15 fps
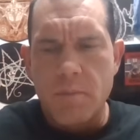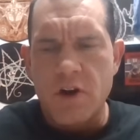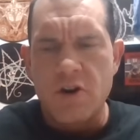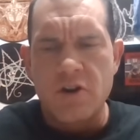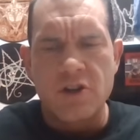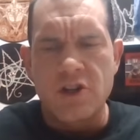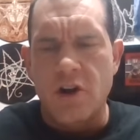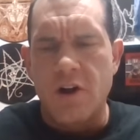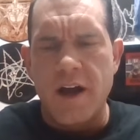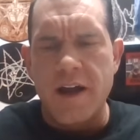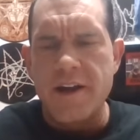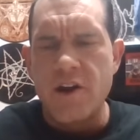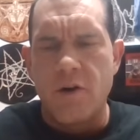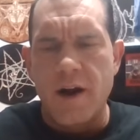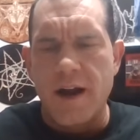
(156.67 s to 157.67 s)
but Hall,
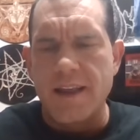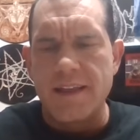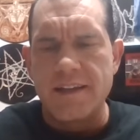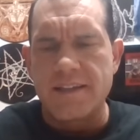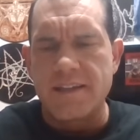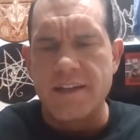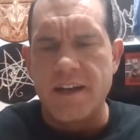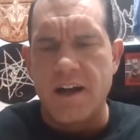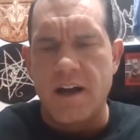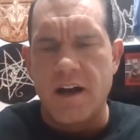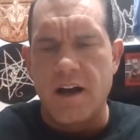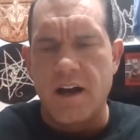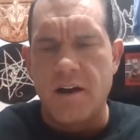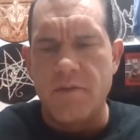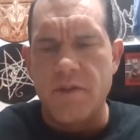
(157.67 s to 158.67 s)
I know I listened to
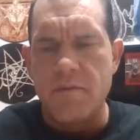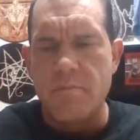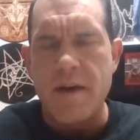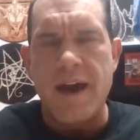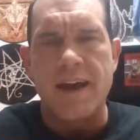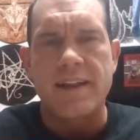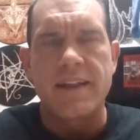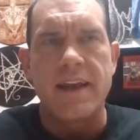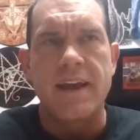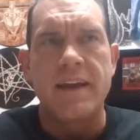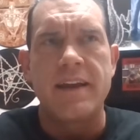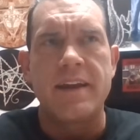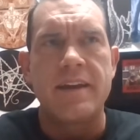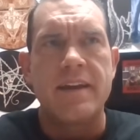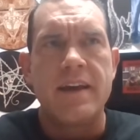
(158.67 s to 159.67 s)
uh, them back
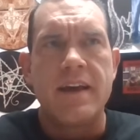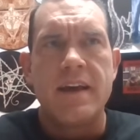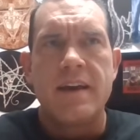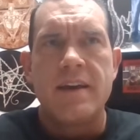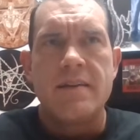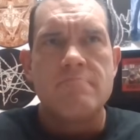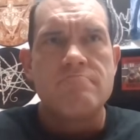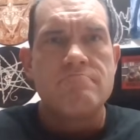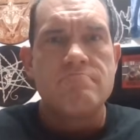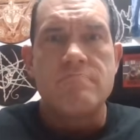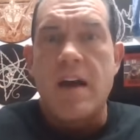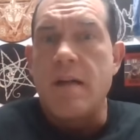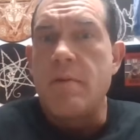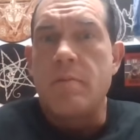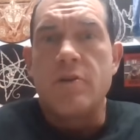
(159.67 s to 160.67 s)
then, and
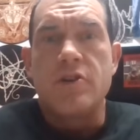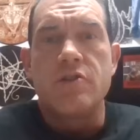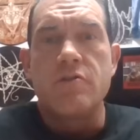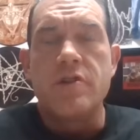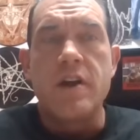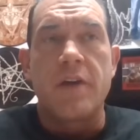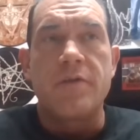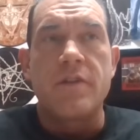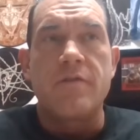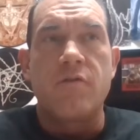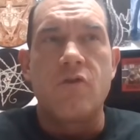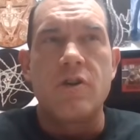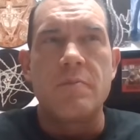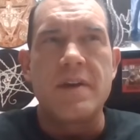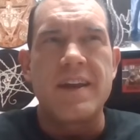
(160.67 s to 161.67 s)
I remember doing nothing
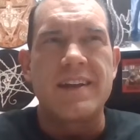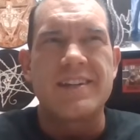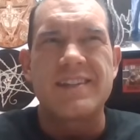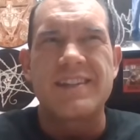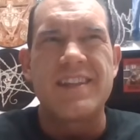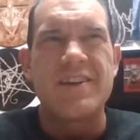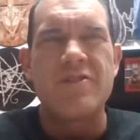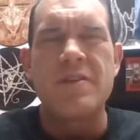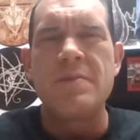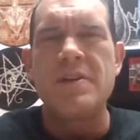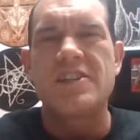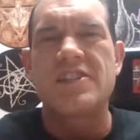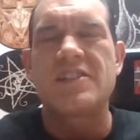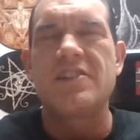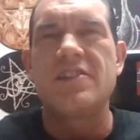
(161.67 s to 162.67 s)
for me, and their
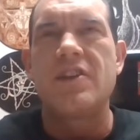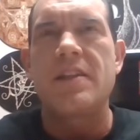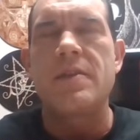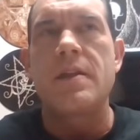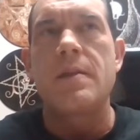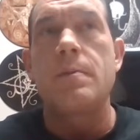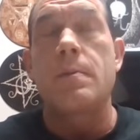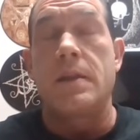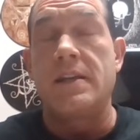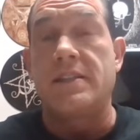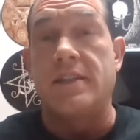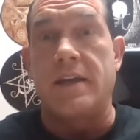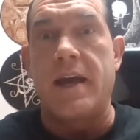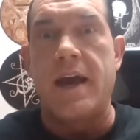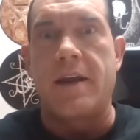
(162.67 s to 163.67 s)
image, at
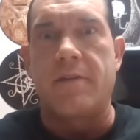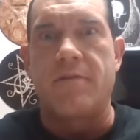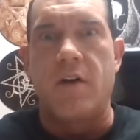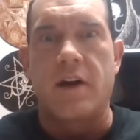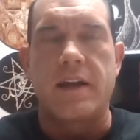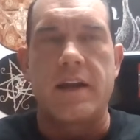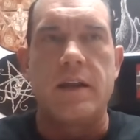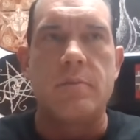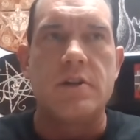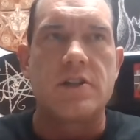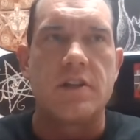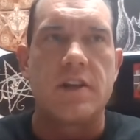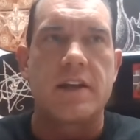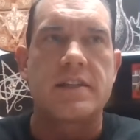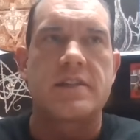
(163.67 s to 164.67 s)
least they had a fucking image,
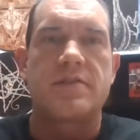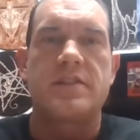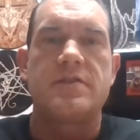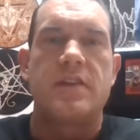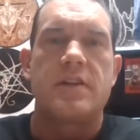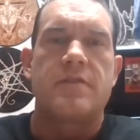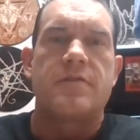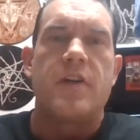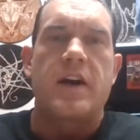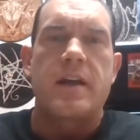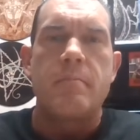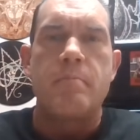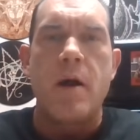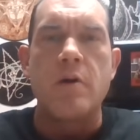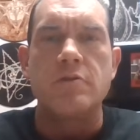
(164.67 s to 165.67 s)
unlike these other
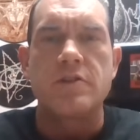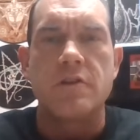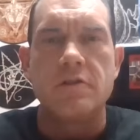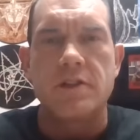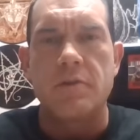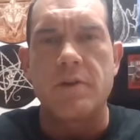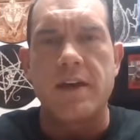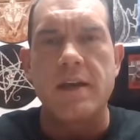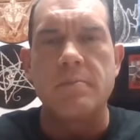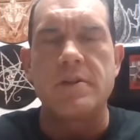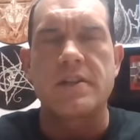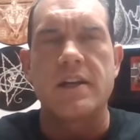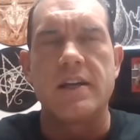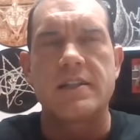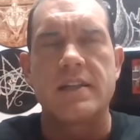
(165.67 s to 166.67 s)
fucking bozos that we keep
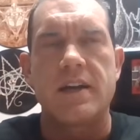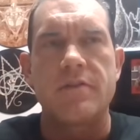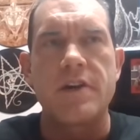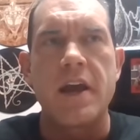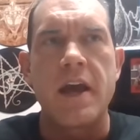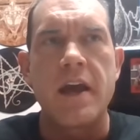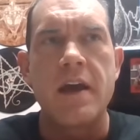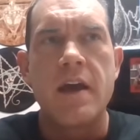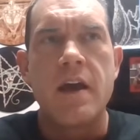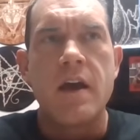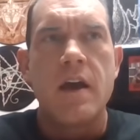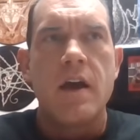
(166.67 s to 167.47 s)
discussing every day